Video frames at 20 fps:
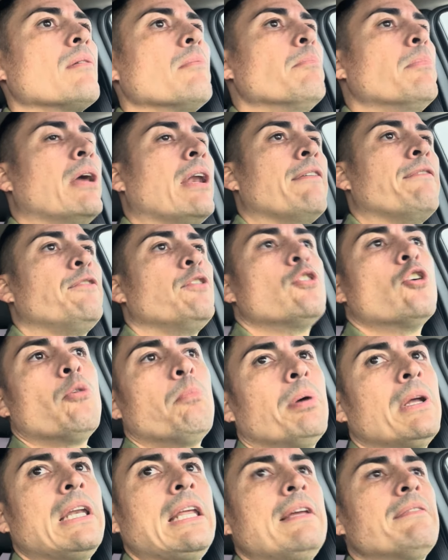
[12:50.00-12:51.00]
But if you
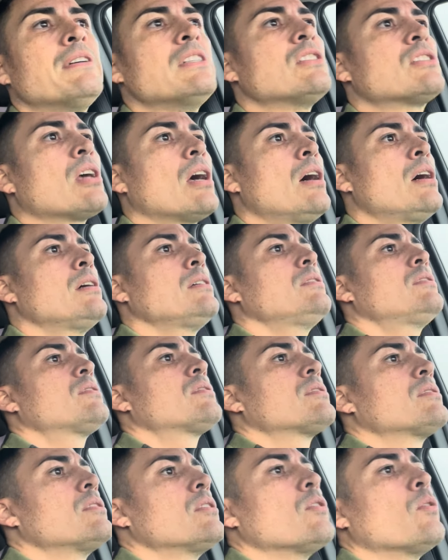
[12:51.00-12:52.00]
don't believe in
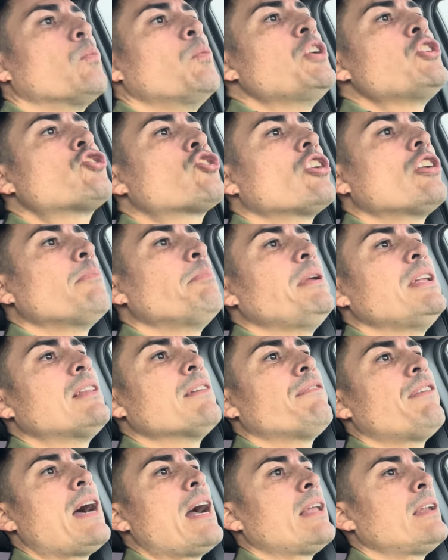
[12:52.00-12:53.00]
tongues, we shouldn't be
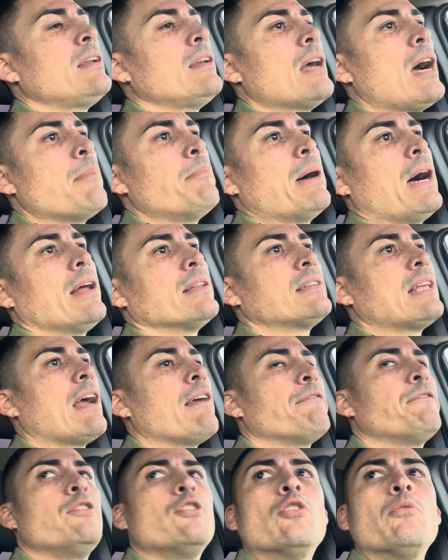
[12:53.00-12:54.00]
divided about
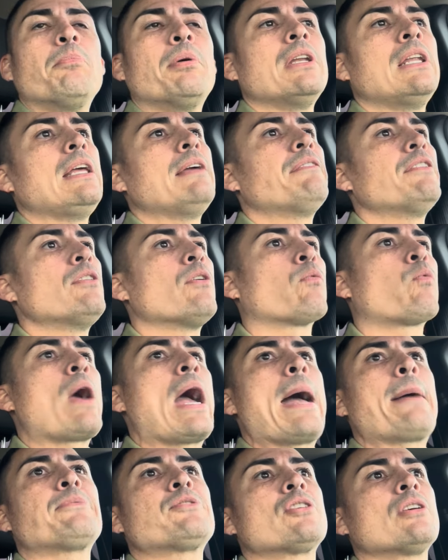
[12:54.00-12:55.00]
that. If you don't believe in the
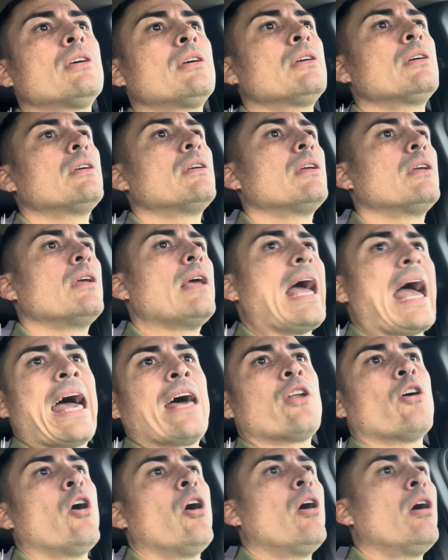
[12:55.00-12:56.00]
rapture
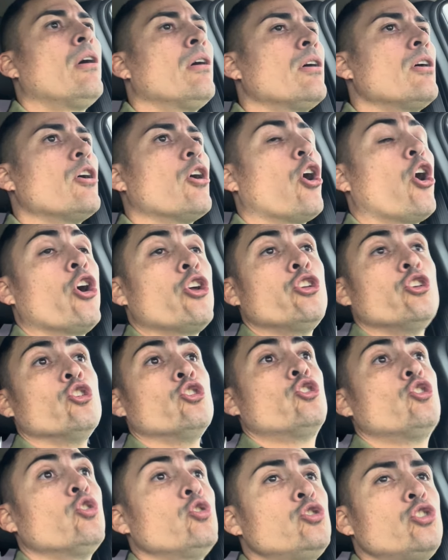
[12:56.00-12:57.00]
at all, or you
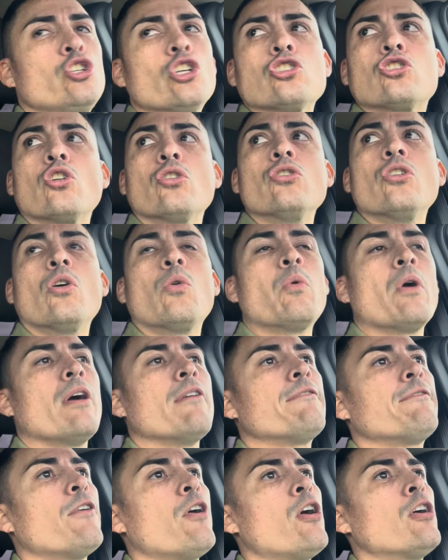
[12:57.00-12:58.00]
do, you just don't know where
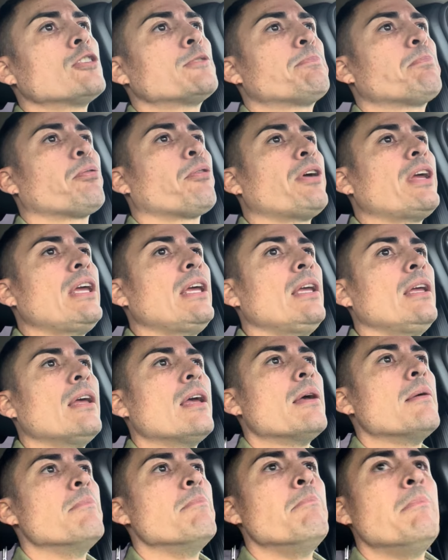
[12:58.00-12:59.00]
it falls, pre,
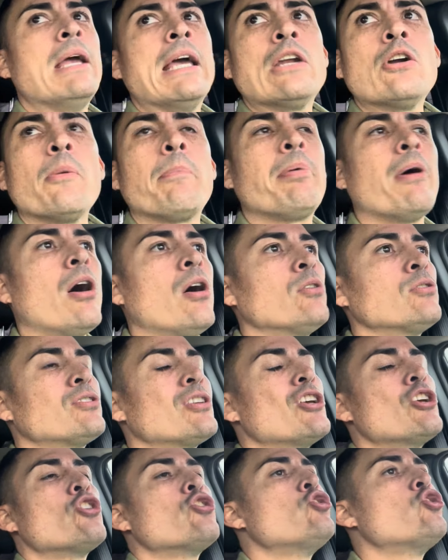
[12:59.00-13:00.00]
mid, or
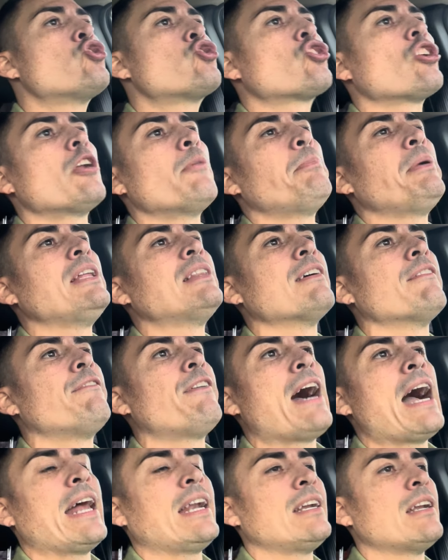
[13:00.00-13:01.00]
post, you shouldn't be
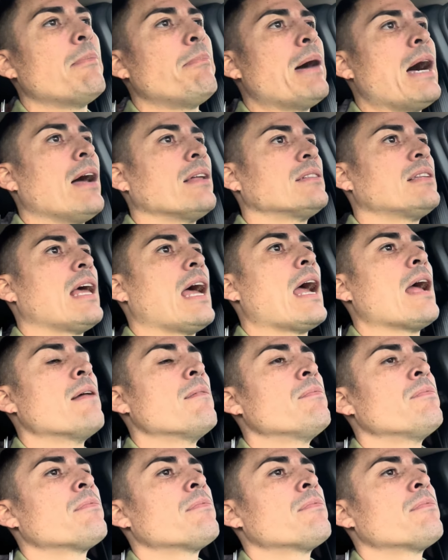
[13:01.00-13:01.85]
divided about that.